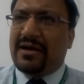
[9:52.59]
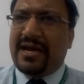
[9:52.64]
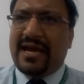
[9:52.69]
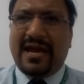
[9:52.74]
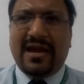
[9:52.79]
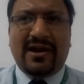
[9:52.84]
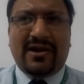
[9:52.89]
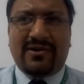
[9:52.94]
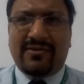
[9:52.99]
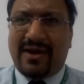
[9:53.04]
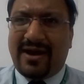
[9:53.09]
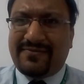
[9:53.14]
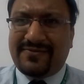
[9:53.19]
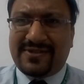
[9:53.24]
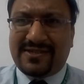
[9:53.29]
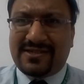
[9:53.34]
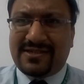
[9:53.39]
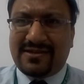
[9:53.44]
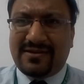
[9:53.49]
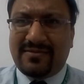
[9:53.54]

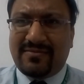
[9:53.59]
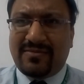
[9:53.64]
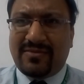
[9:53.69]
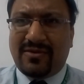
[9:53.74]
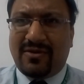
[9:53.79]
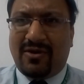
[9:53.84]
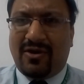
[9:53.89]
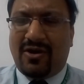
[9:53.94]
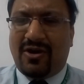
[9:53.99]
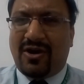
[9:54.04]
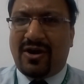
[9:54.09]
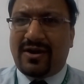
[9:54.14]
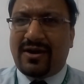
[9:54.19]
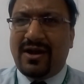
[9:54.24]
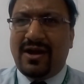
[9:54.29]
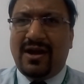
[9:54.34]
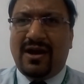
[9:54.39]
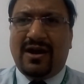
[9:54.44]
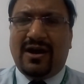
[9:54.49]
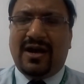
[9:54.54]
aircrafts,
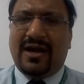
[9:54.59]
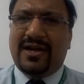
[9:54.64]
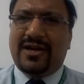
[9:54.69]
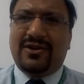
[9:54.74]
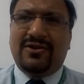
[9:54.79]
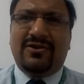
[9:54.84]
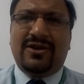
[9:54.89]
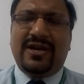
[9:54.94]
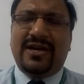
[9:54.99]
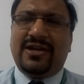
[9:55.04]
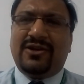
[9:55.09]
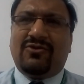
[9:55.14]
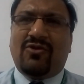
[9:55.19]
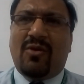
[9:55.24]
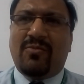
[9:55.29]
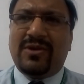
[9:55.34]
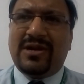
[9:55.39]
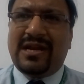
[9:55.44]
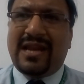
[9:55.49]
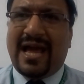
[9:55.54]
or in
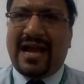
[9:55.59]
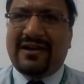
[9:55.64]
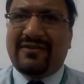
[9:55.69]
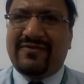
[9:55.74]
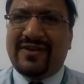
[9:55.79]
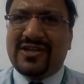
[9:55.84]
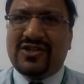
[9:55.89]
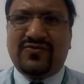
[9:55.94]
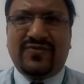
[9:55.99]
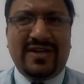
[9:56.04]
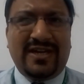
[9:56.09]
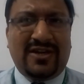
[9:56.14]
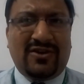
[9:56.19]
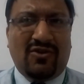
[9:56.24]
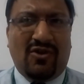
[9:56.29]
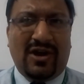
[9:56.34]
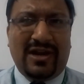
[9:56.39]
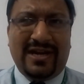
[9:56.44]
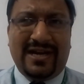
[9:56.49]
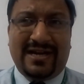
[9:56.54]
common language we
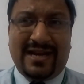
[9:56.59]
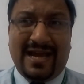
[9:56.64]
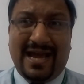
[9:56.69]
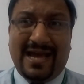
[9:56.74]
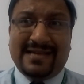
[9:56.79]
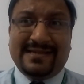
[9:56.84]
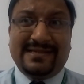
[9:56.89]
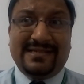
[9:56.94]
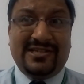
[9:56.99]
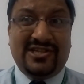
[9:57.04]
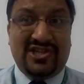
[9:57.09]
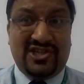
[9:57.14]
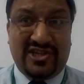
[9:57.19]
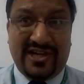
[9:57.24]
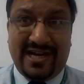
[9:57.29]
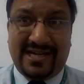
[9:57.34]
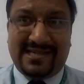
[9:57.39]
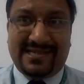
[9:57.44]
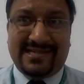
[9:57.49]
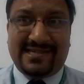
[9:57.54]
call it as
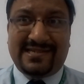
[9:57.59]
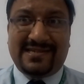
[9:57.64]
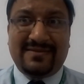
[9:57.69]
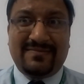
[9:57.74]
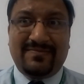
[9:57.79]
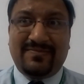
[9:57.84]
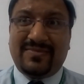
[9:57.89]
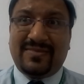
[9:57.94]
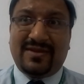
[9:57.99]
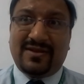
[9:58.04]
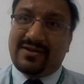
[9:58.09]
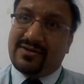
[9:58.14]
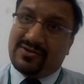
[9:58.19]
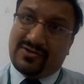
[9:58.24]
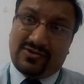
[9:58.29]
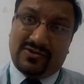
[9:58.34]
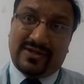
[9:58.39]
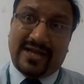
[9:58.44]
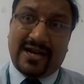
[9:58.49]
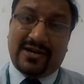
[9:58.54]
jets.
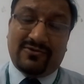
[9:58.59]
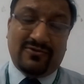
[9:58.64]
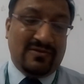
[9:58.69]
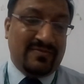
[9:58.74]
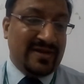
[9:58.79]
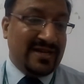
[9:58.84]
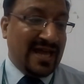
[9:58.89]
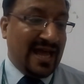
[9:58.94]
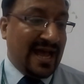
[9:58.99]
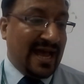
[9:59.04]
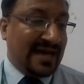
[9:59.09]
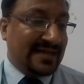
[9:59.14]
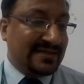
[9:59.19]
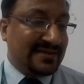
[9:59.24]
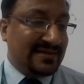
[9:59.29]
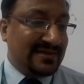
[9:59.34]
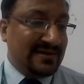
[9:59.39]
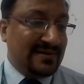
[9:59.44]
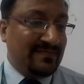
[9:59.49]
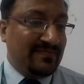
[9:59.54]
So that could be the
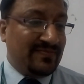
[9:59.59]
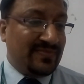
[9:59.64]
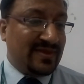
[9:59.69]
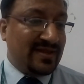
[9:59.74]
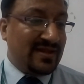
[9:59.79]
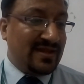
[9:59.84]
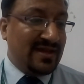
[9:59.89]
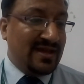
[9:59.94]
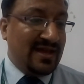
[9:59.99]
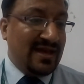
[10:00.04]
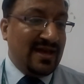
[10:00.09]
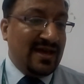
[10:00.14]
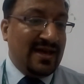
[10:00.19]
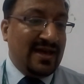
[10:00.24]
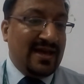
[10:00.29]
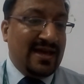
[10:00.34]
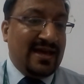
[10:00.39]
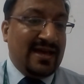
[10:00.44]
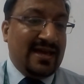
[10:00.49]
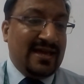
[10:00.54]
answer.
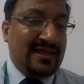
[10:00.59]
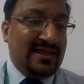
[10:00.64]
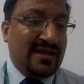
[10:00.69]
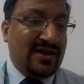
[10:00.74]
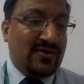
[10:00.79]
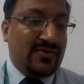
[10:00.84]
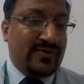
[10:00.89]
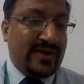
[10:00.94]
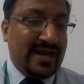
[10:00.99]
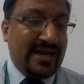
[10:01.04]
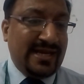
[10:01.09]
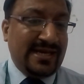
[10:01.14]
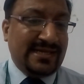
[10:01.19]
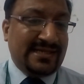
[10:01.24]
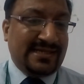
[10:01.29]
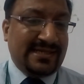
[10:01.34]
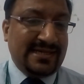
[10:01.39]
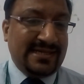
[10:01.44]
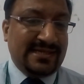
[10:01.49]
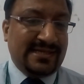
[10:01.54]
In the rainy
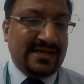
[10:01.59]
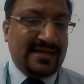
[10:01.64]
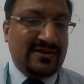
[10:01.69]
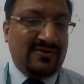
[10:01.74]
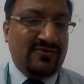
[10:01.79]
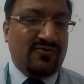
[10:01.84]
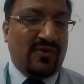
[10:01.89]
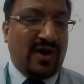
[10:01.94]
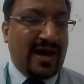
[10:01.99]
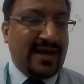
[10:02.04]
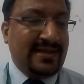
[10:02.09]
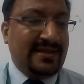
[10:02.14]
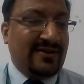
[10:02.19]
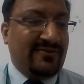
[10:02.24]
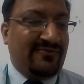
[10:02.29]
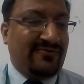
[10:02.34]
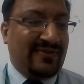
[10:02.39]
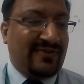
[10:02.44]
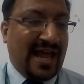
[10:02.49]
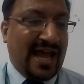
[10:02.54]
season, why
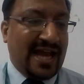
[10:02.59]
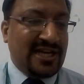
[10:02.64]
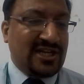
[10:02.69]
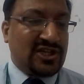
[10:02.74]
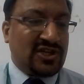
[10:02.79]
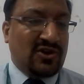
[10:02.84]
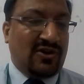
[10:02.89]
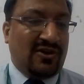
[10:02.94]
the flash